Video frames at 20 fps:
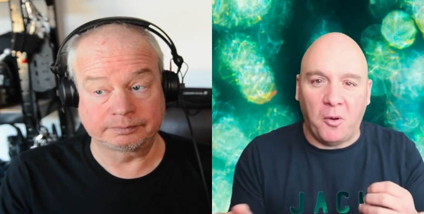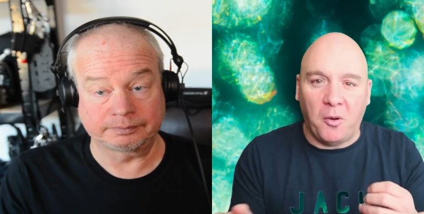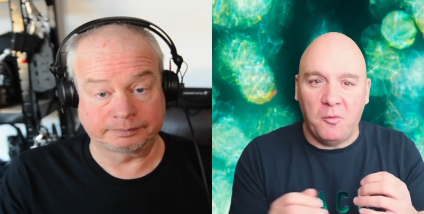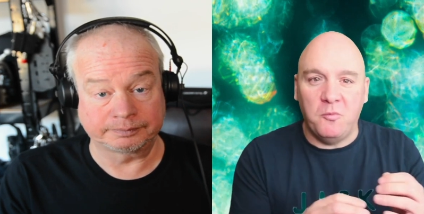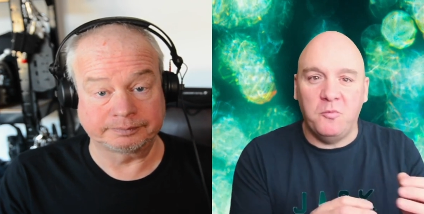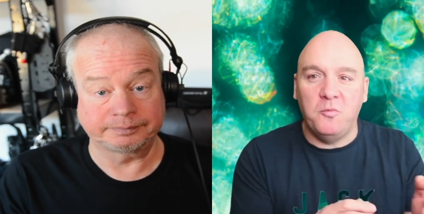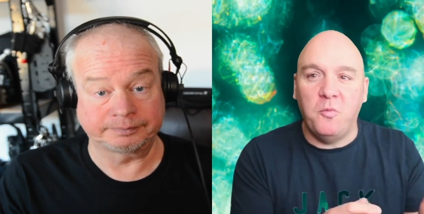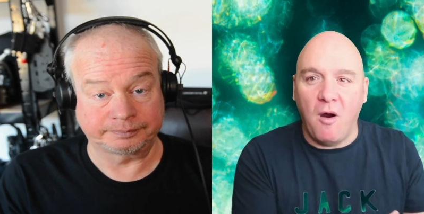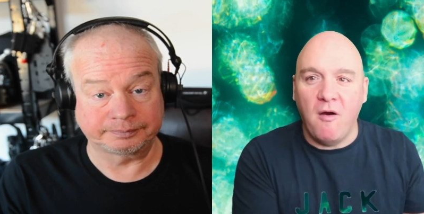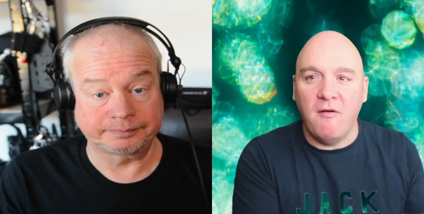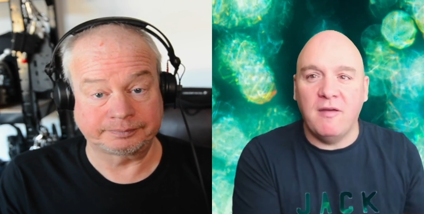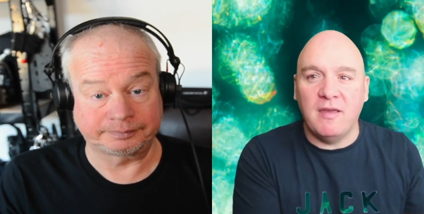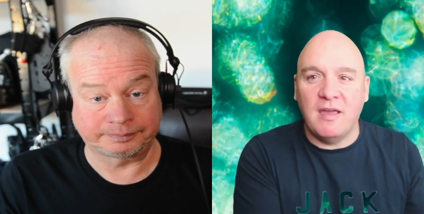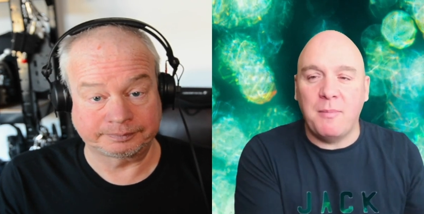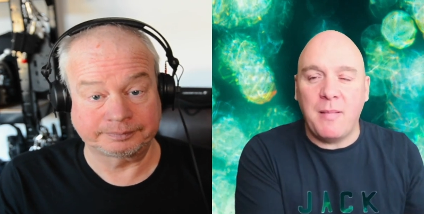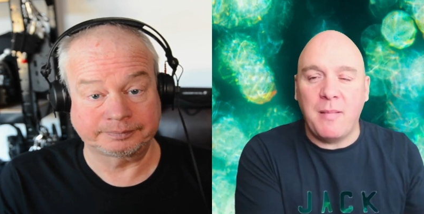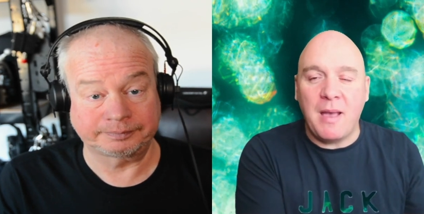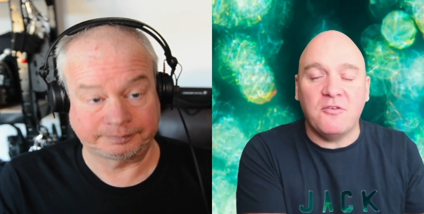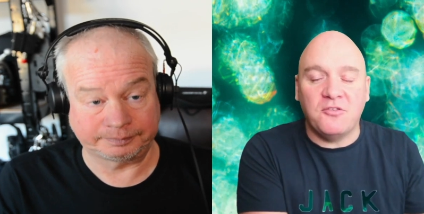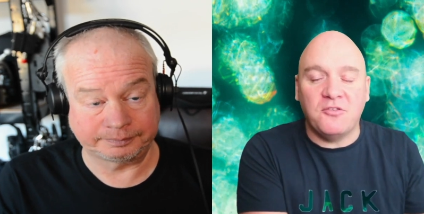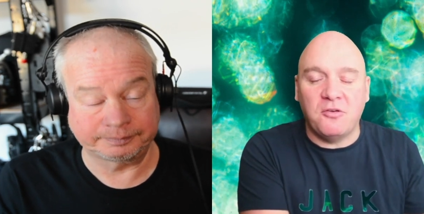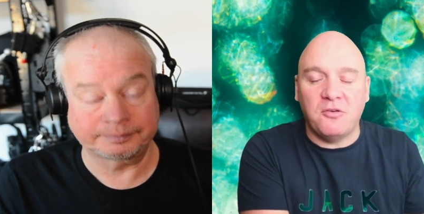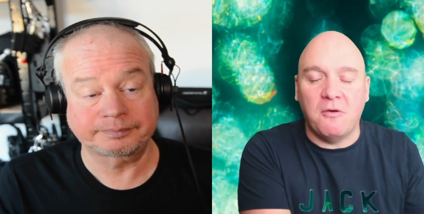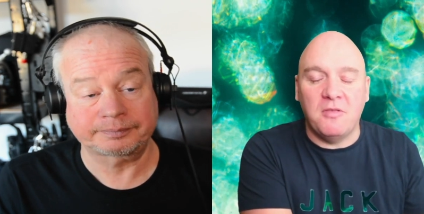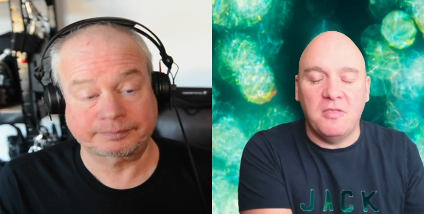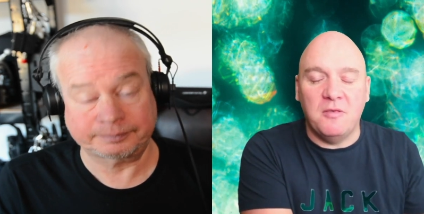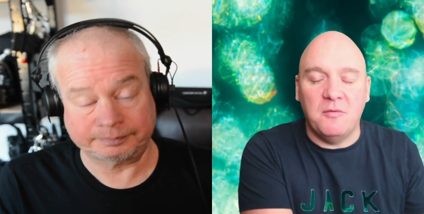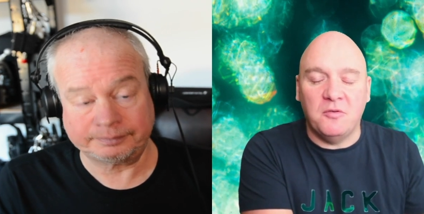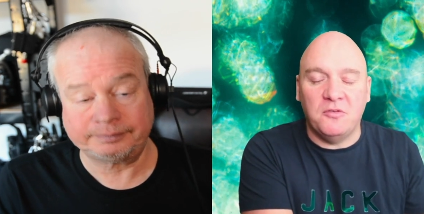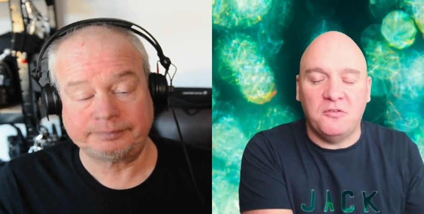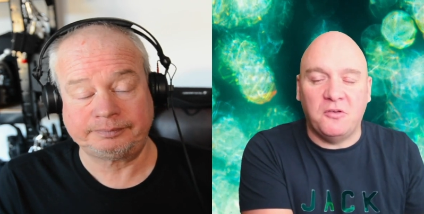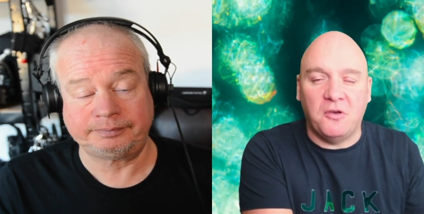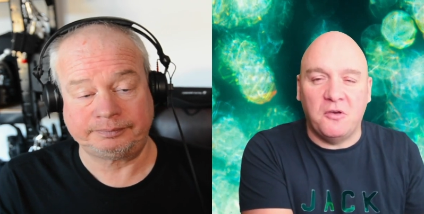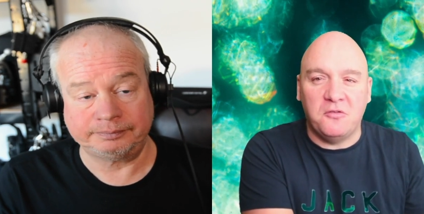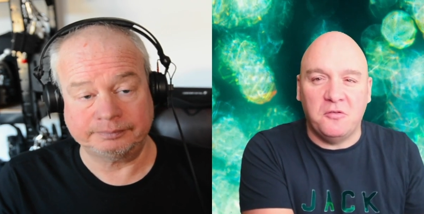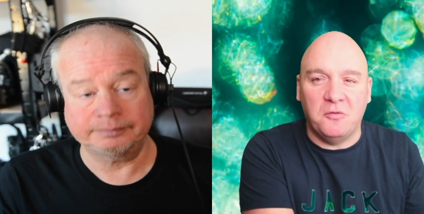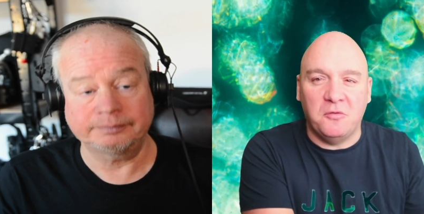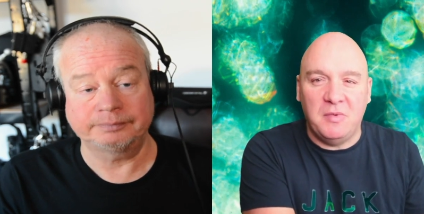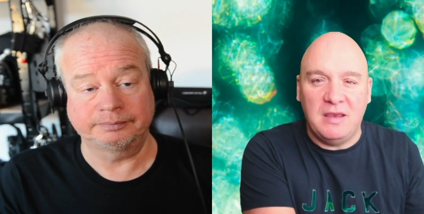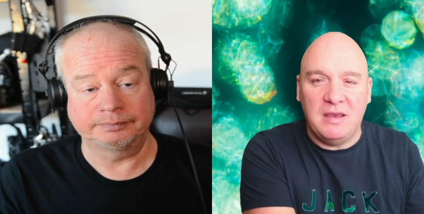Speaker 1: worrying about showing them on
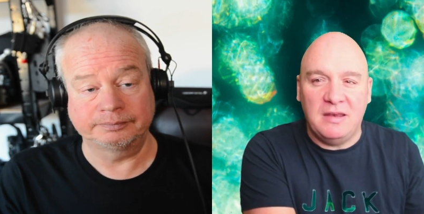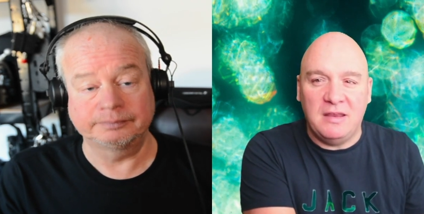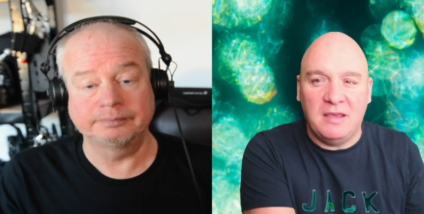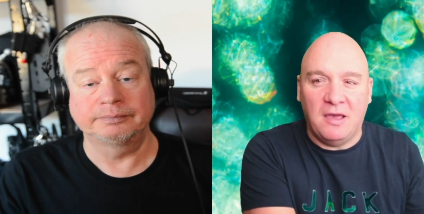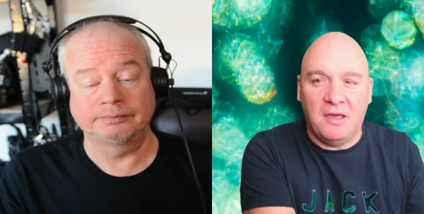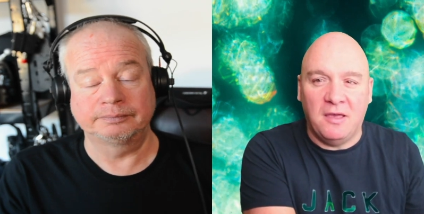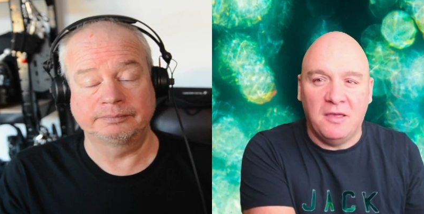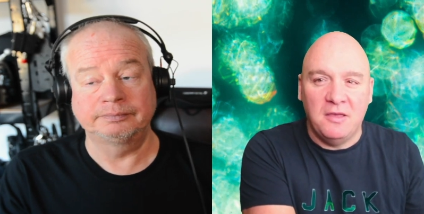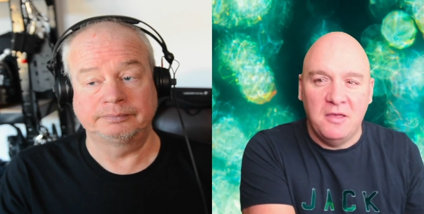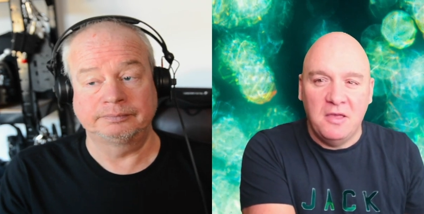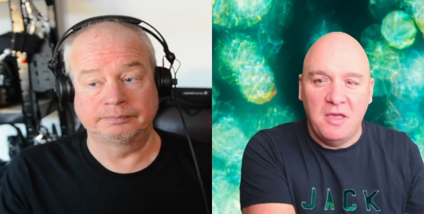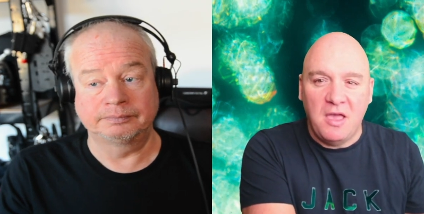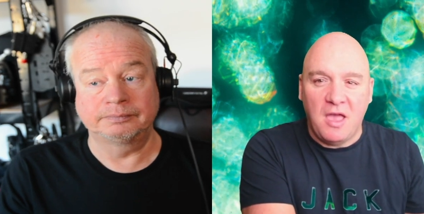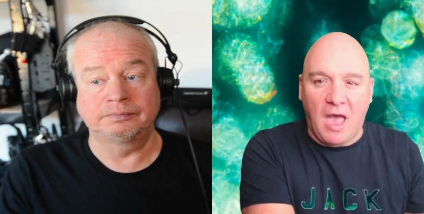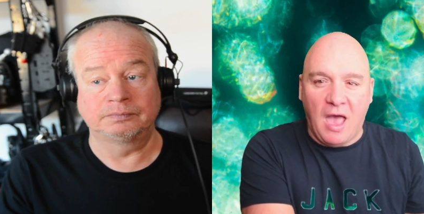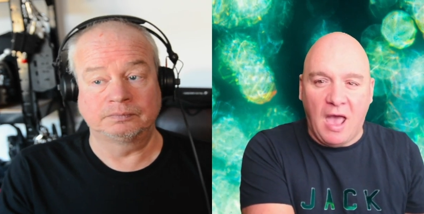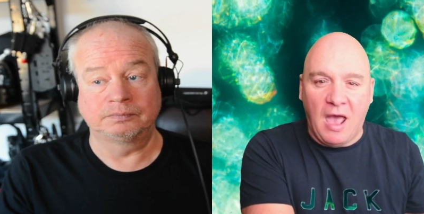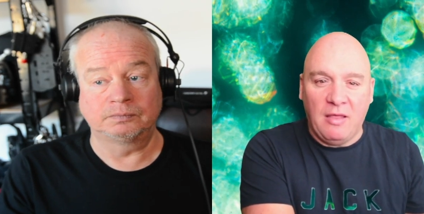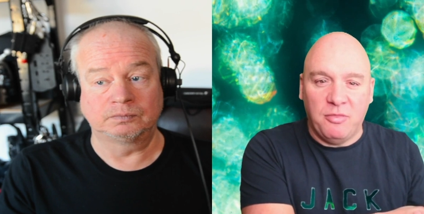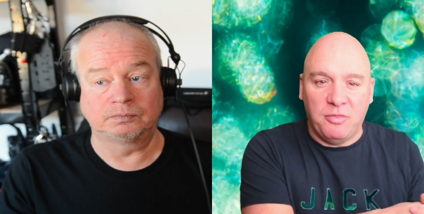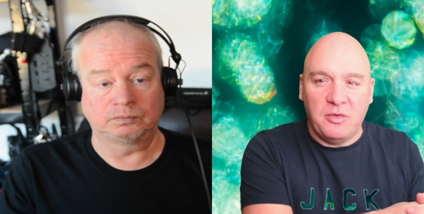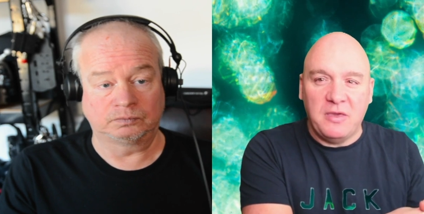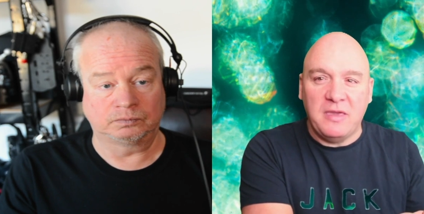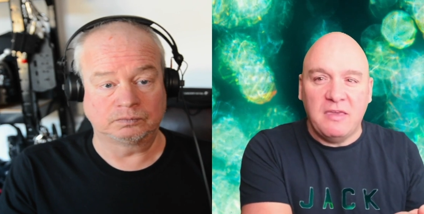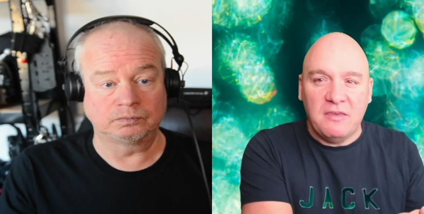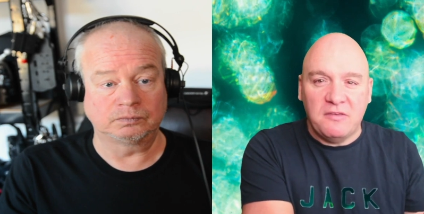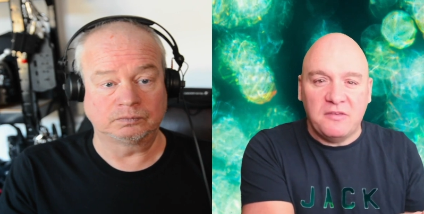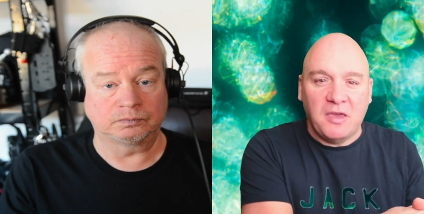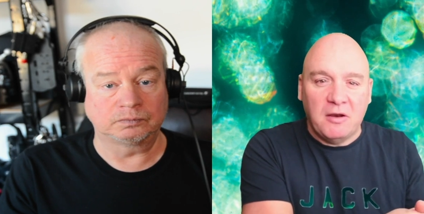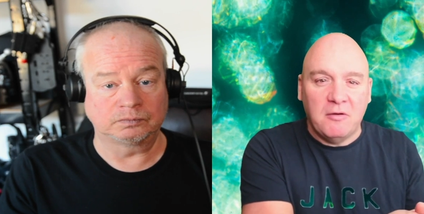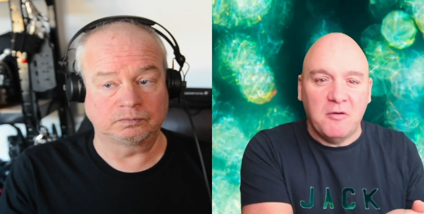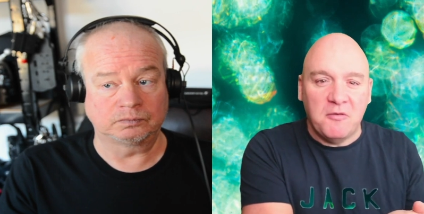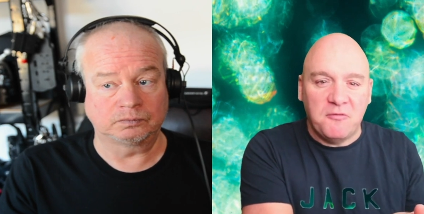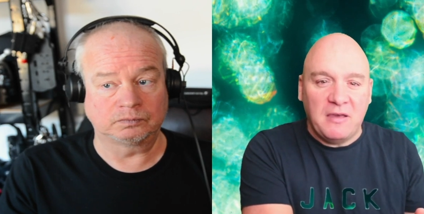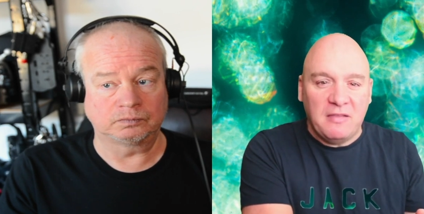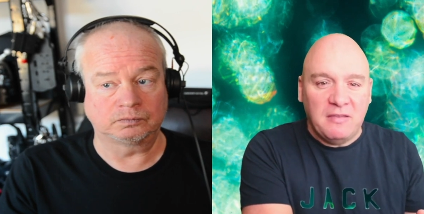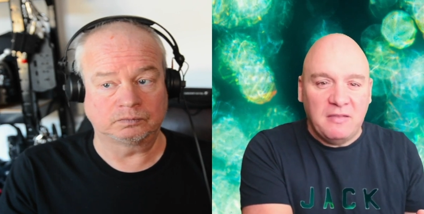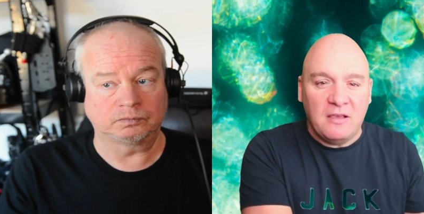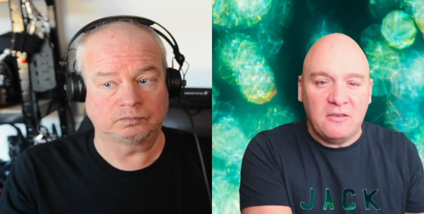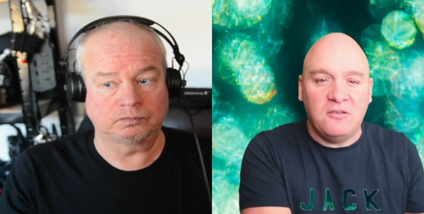social media and thinking it's going to
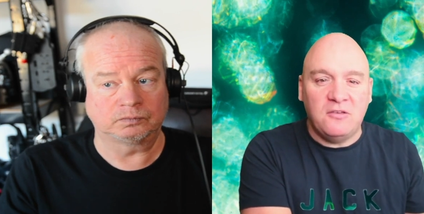affect their